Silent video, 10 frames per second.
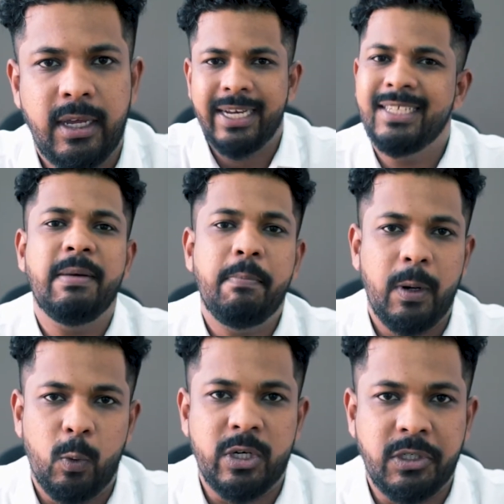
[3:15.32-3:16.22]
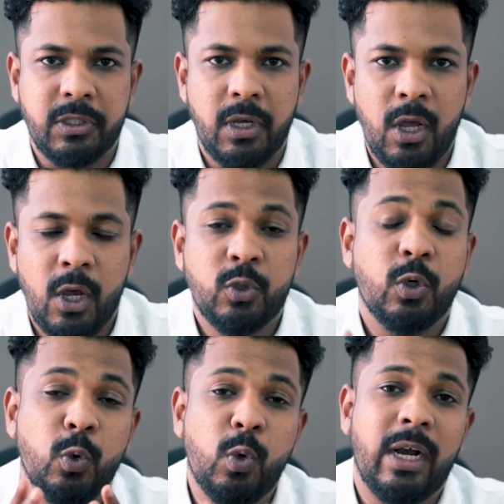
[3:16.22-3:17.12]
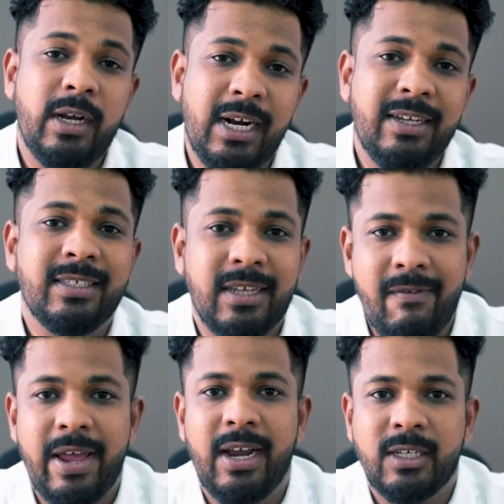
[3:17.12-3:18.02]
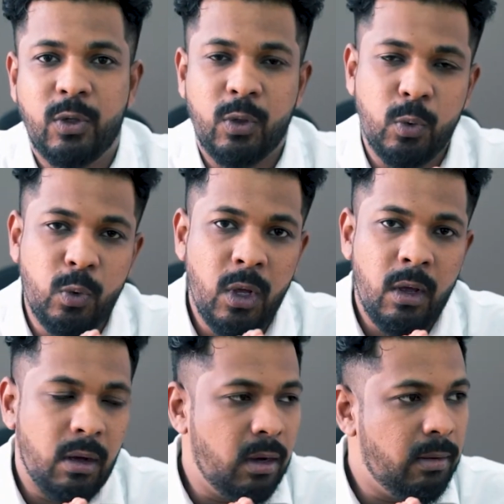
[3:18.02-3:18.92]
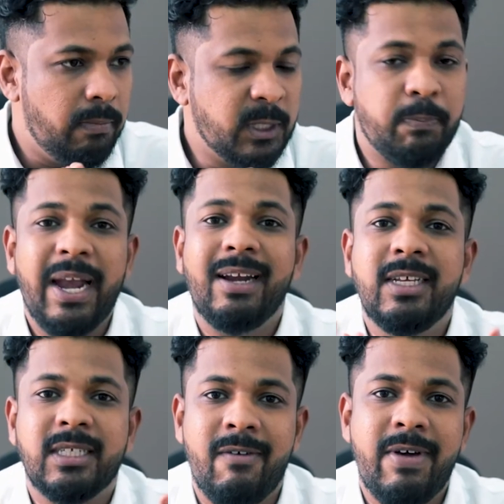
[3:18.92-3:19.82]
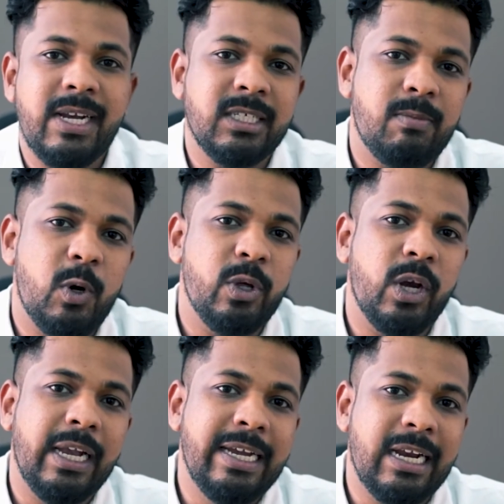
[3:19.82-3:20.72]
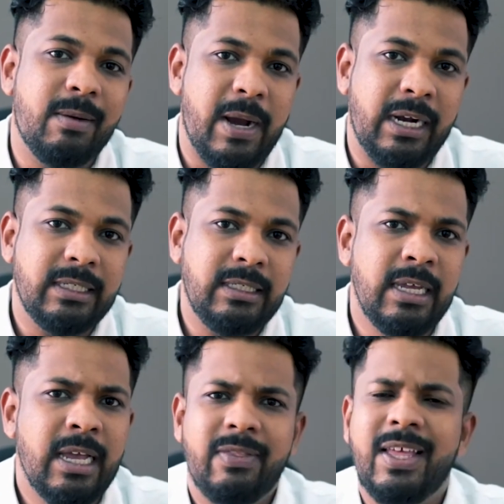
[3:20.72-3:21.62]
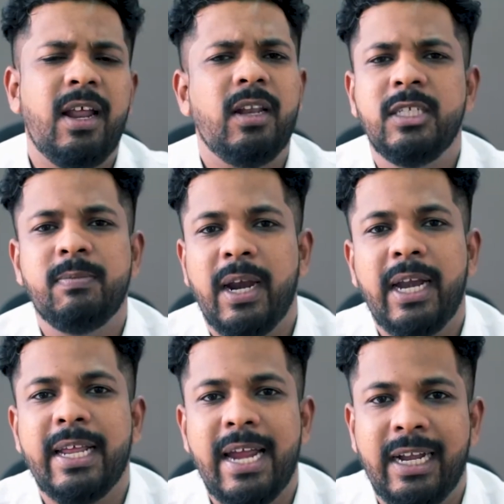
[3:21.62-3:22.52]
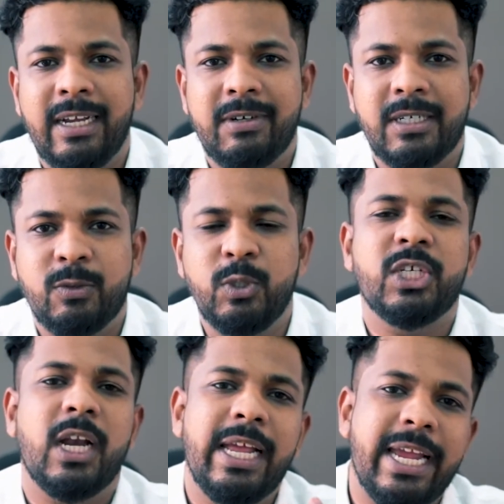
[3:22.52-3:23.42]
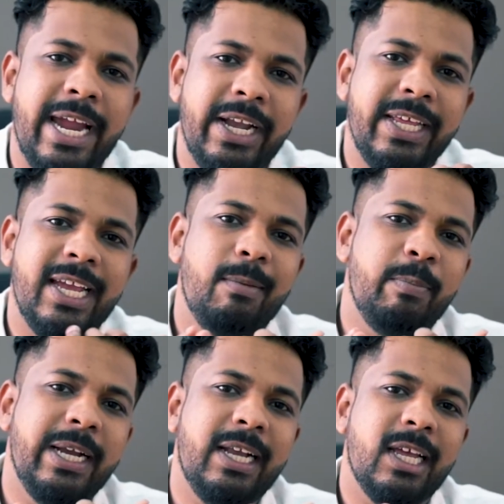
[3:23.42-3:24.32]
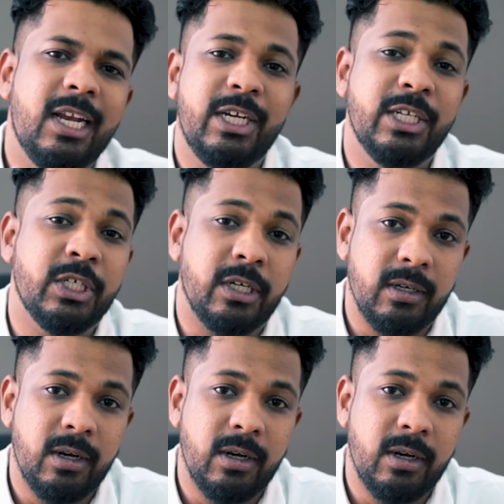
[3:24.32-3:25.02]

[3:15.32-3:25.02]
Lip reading: In a simple words. So to conduct this awareness or to spread this awareness about your clinical practice, there are these marketing activities which are like ATL, BTL and digital.